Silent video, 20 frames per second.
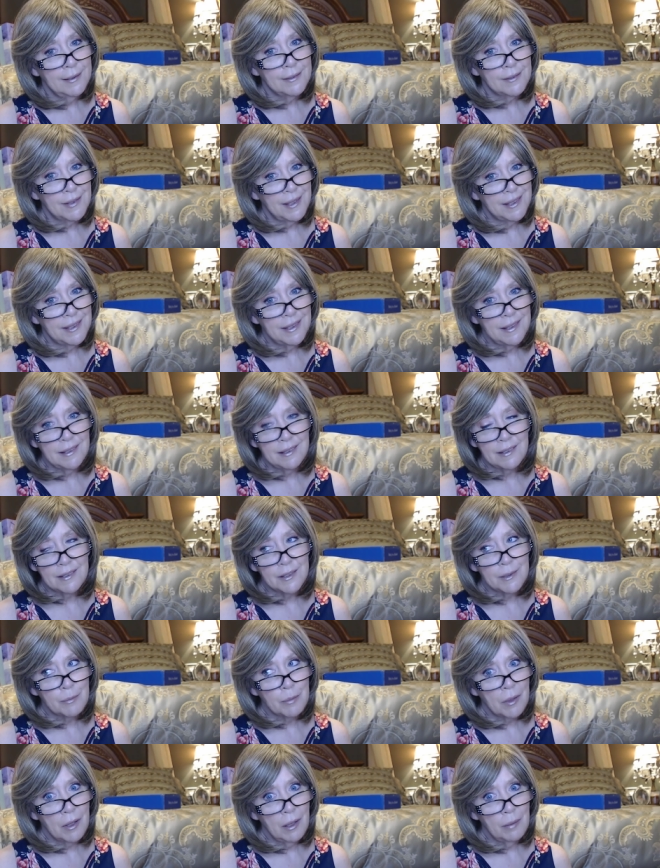So I think
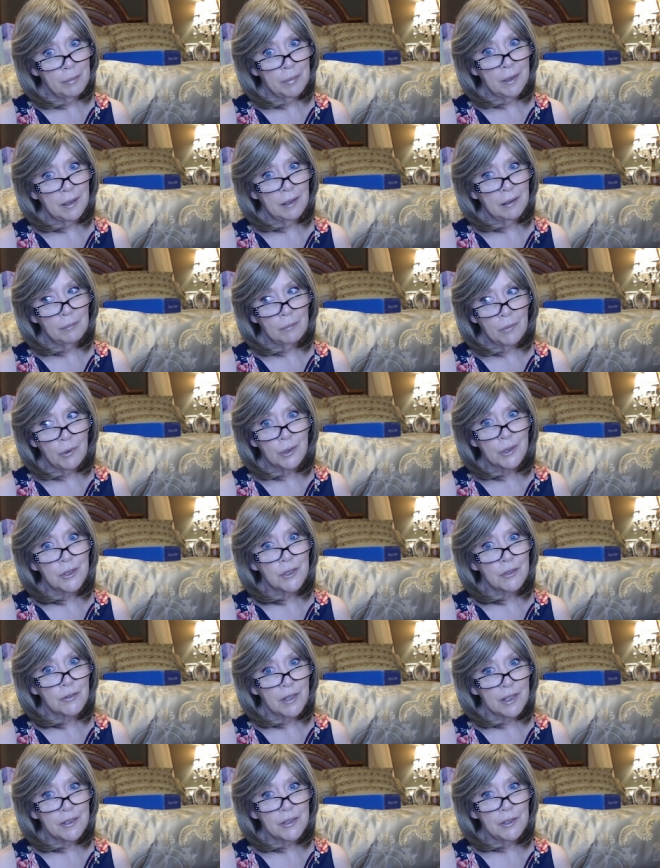it's probably more
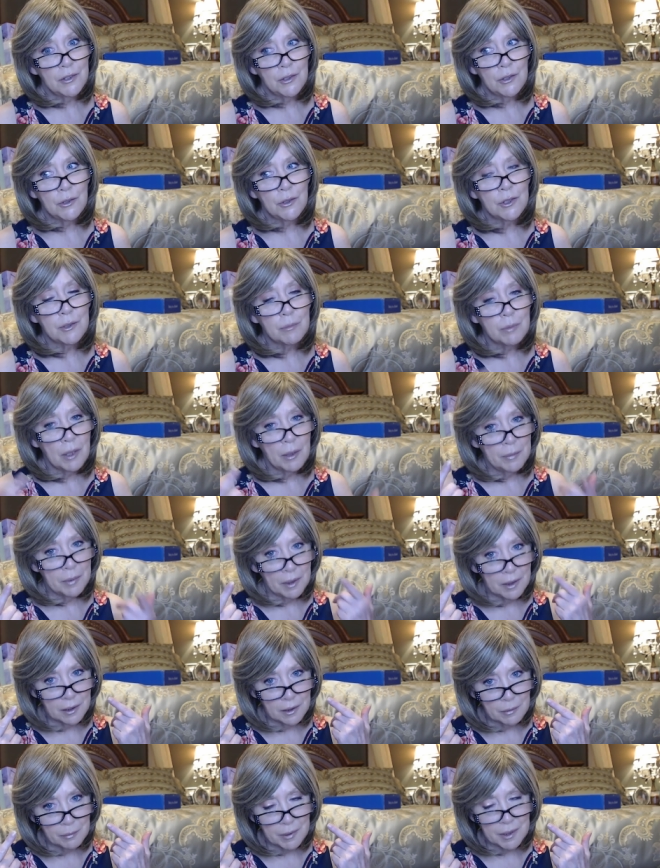stress induced, probably a
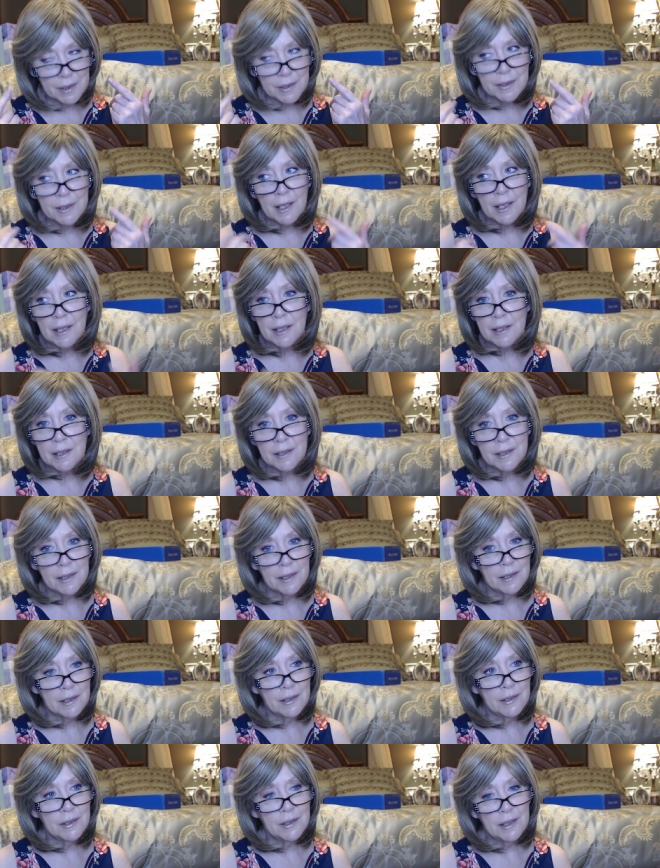little bit of
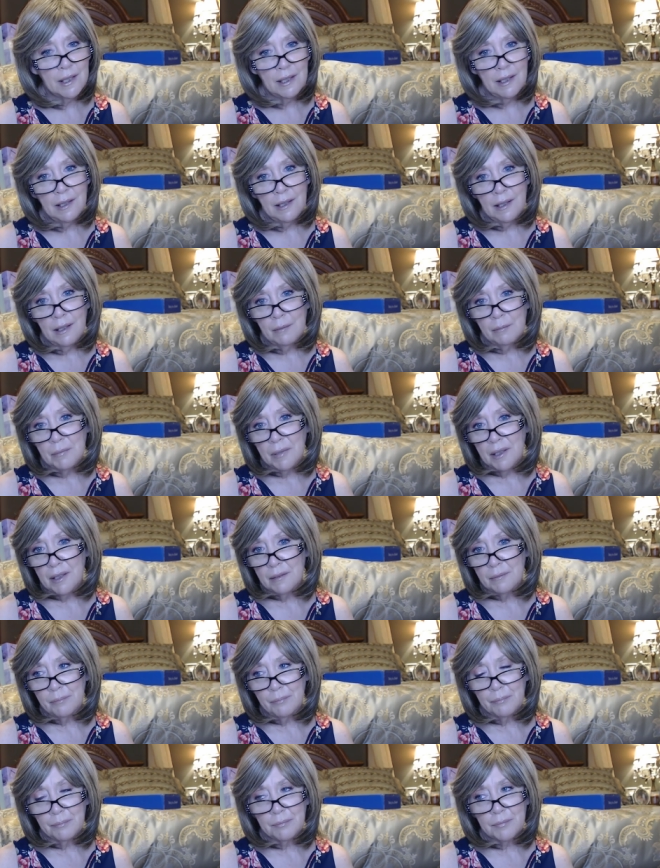sinuses, but
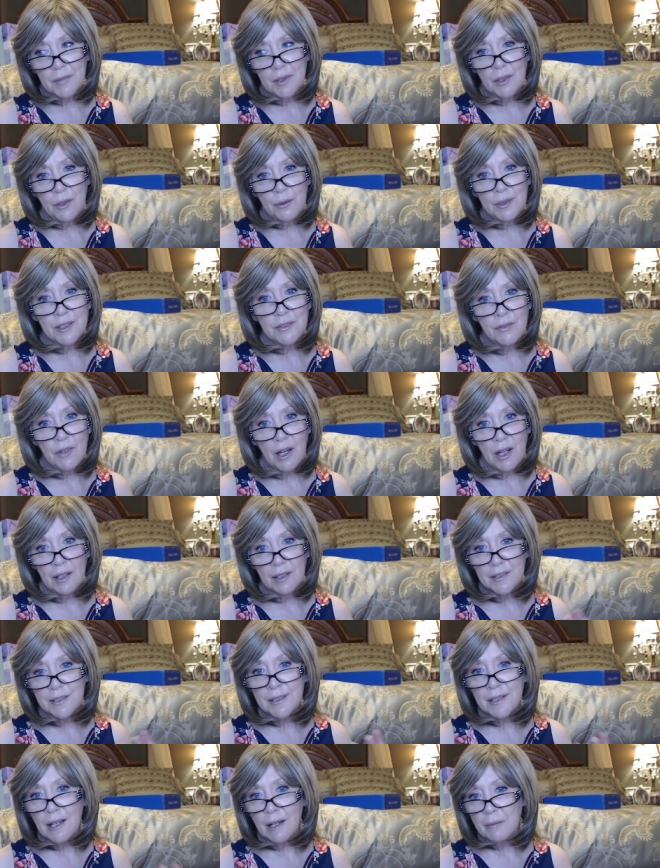you know, as fall
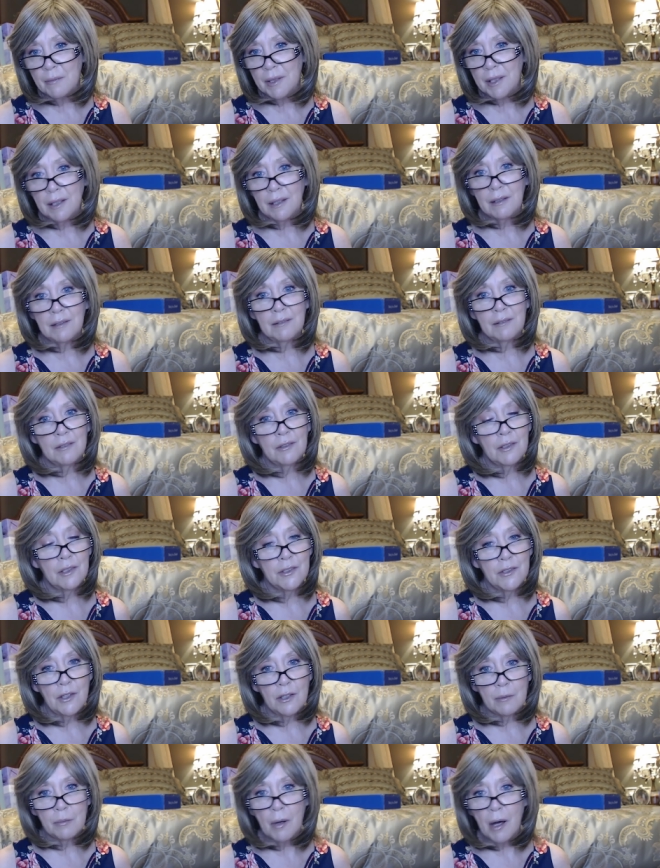is coming and of
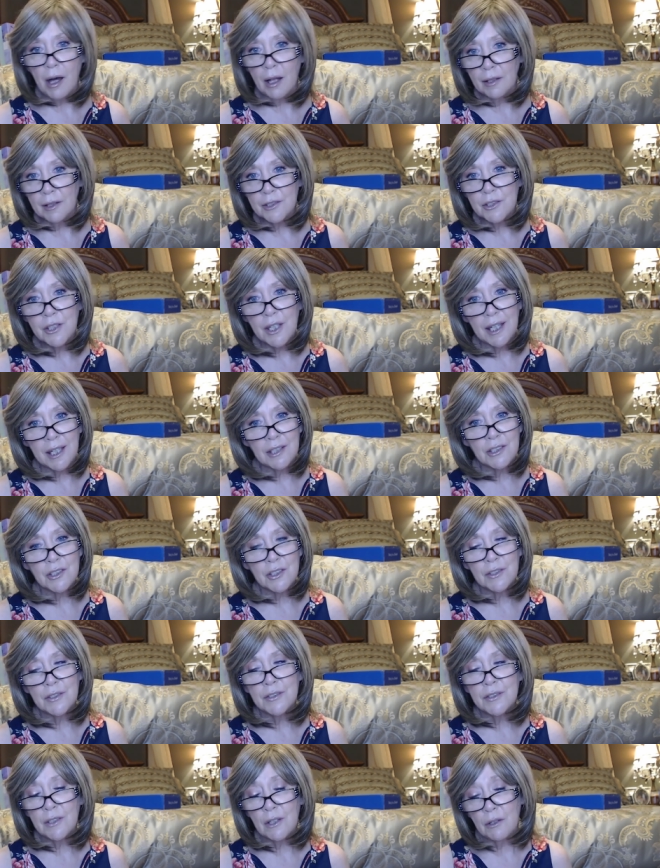course all the pollen
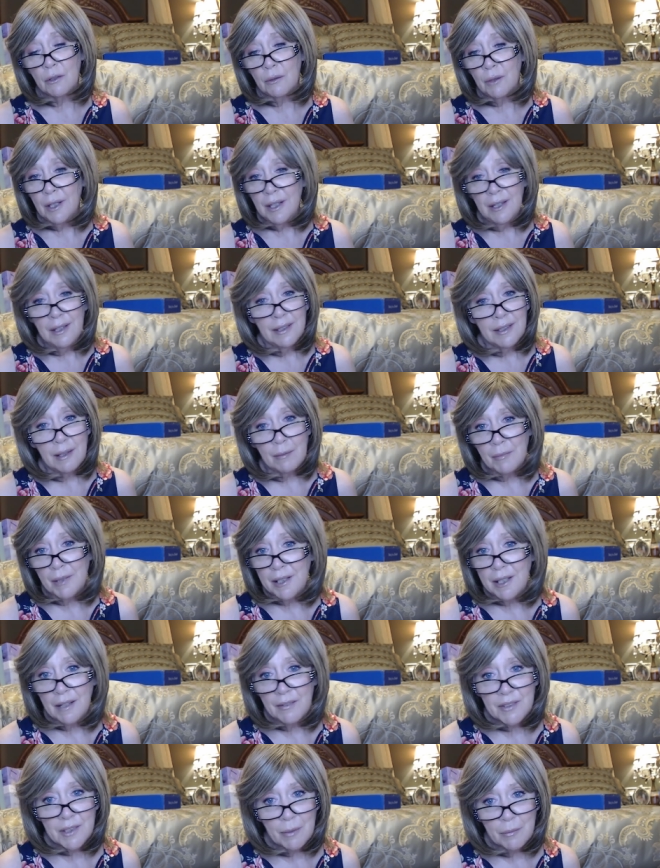changes, so that might
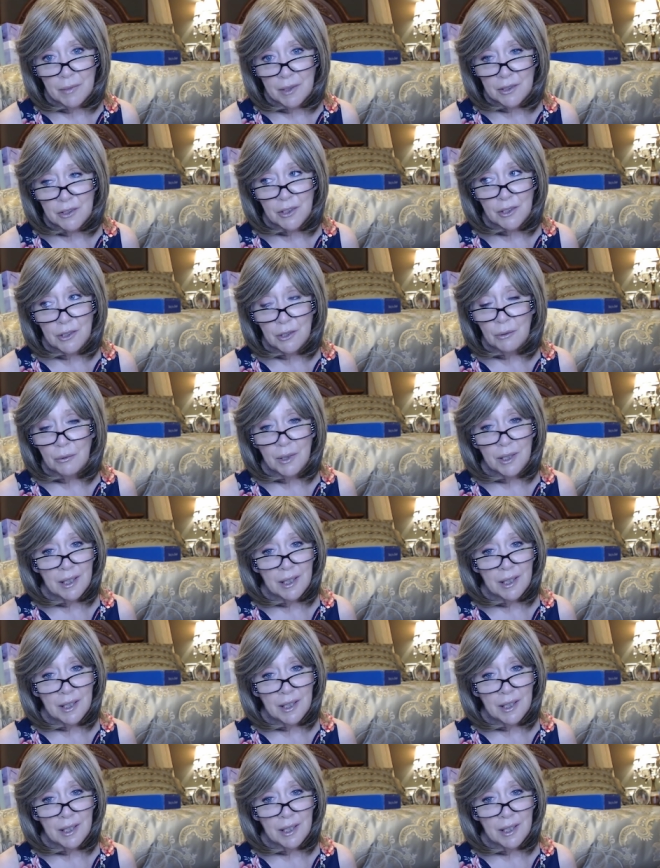have something to do with